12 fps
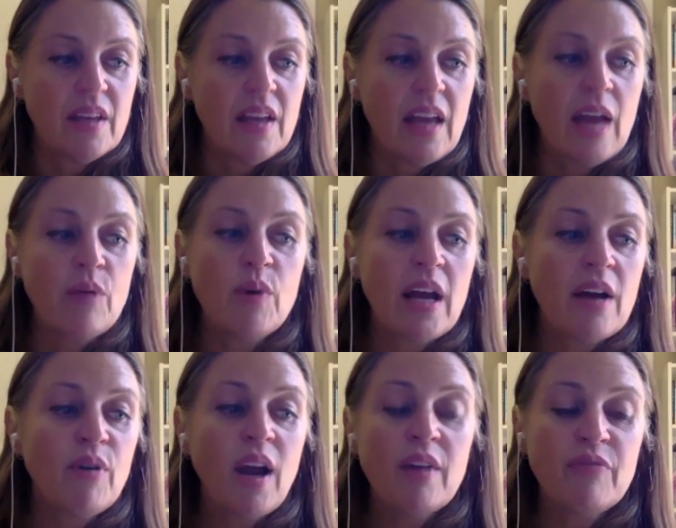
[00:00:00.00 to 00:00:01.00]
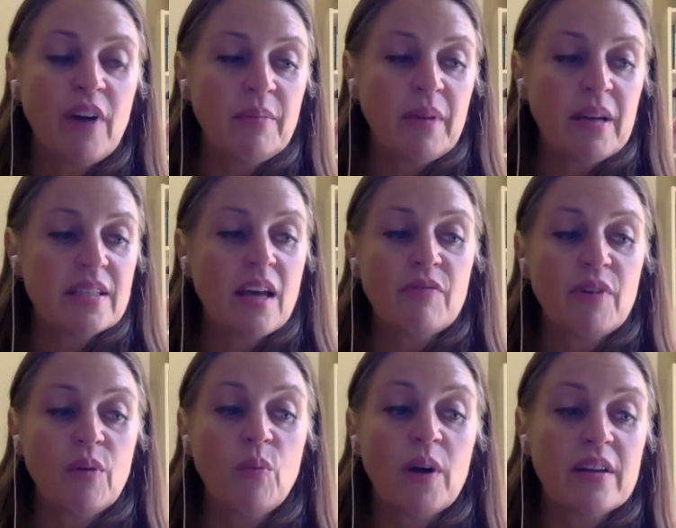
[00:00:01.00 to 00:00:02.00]
And whenever I find myself
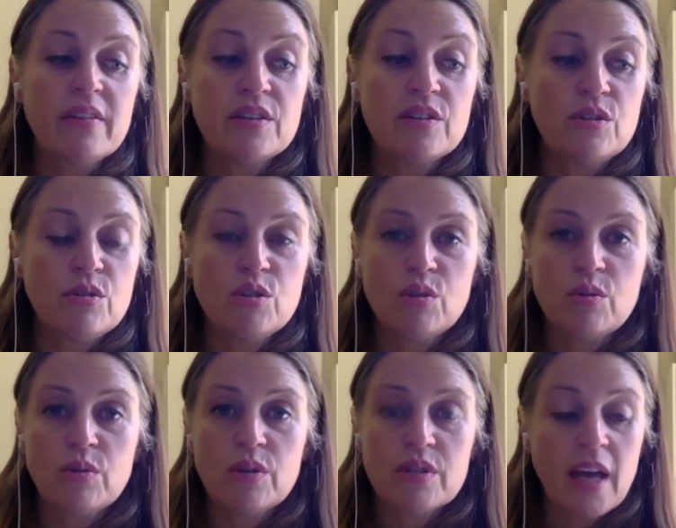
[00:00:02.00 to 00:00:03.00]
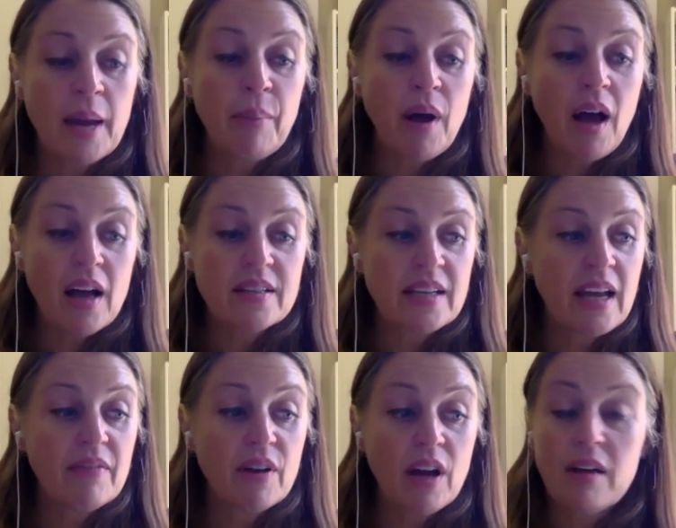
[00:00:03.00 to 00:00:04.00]
on one of these detours, I pause and
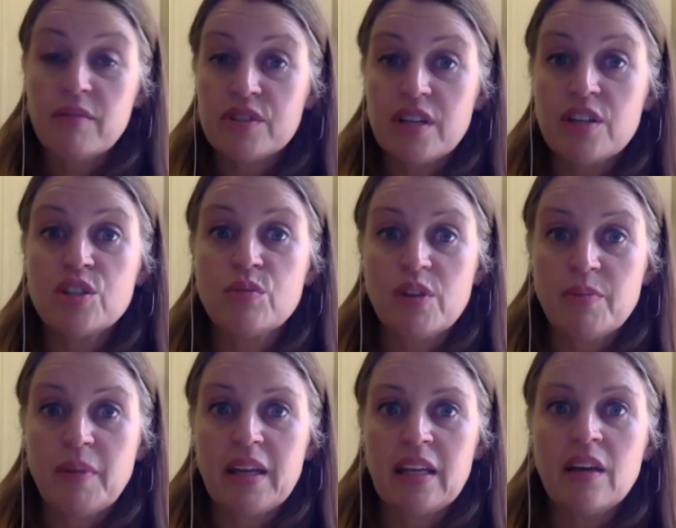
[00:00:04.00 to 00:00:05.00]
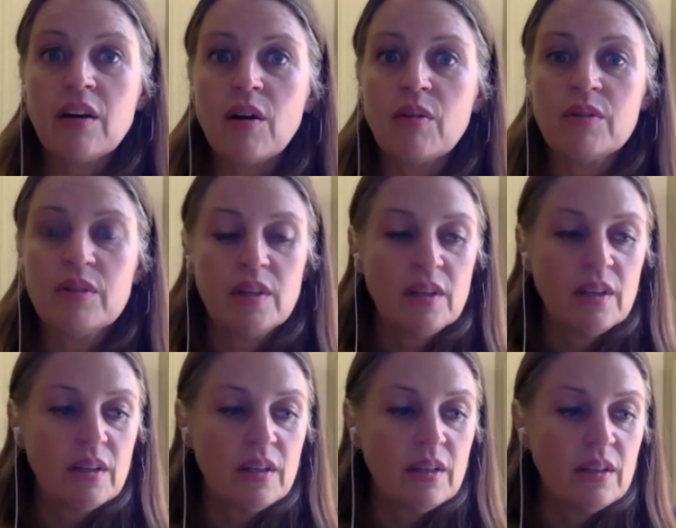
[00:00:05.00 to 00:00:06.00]
have a conversation with my ego.
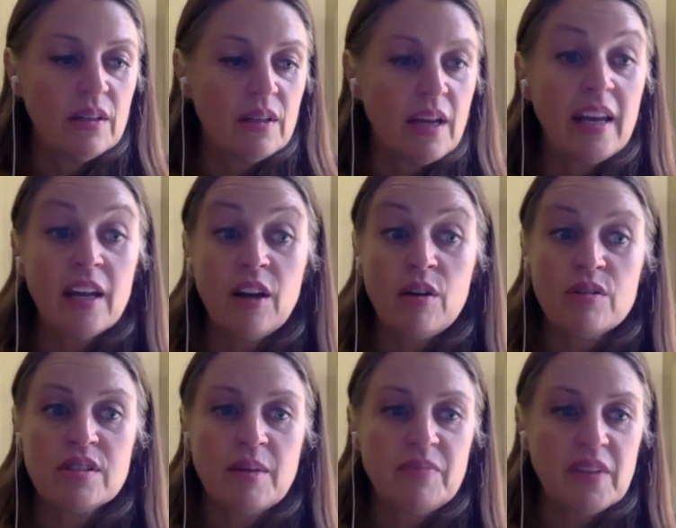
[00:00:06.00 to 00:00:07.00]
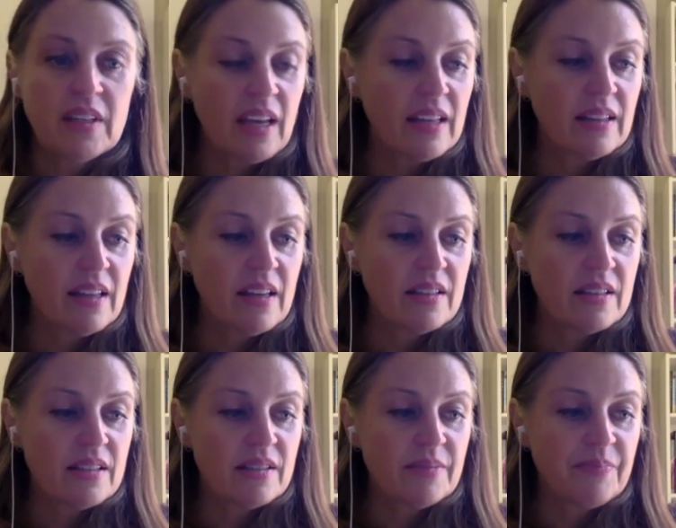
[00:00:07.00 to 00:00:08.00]
And it goes something like
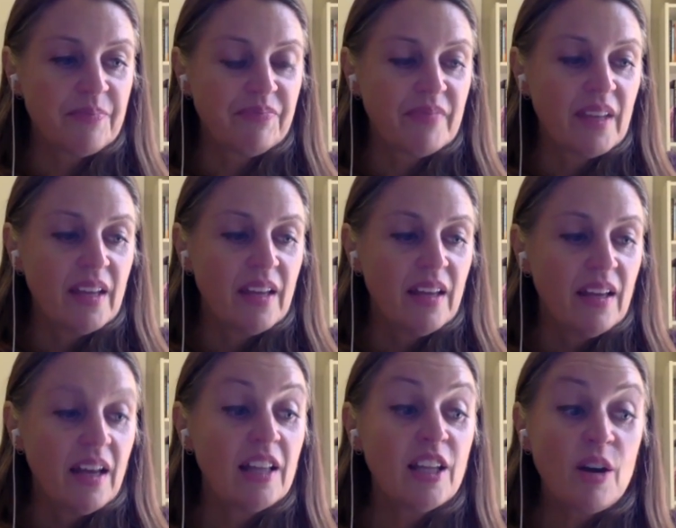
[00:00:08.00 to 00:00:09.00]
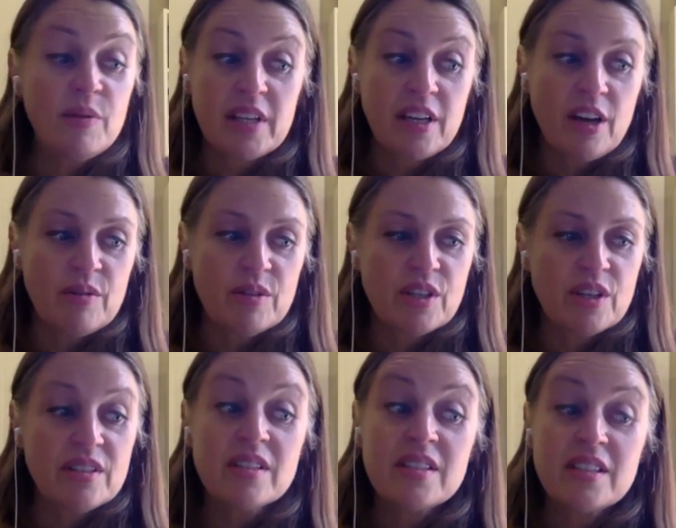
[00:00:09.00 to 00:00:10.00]
this: "Hello, ego. It's good
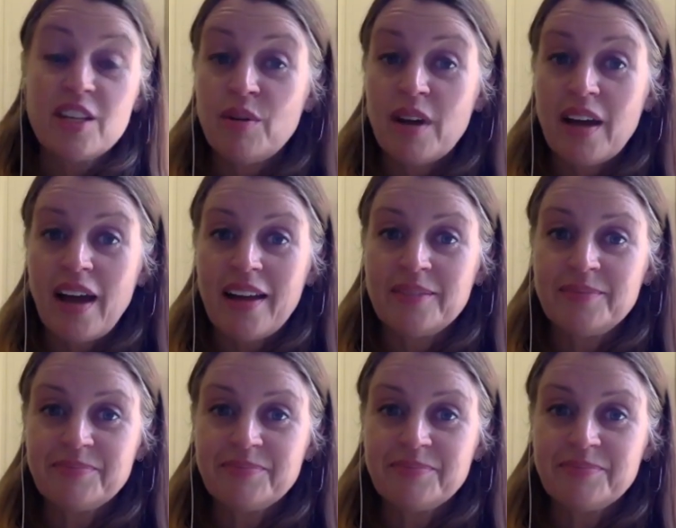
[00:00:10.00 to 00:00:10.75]
to see you again.